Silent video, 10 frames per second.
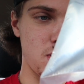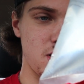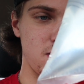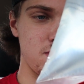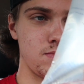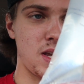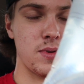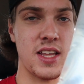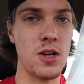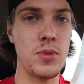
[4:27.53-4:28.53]
but
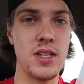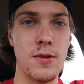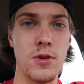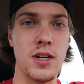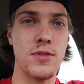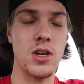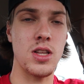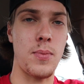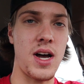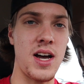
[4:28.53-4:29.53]
maybe that'll be different if they're in
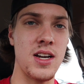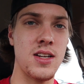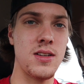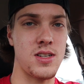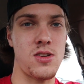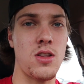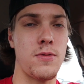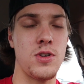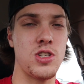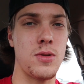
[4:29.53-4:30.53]
the pond, because all the
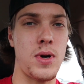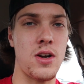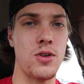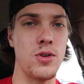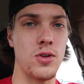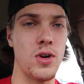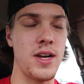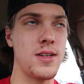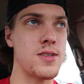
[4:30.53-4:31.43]
fish in the pond are doing great.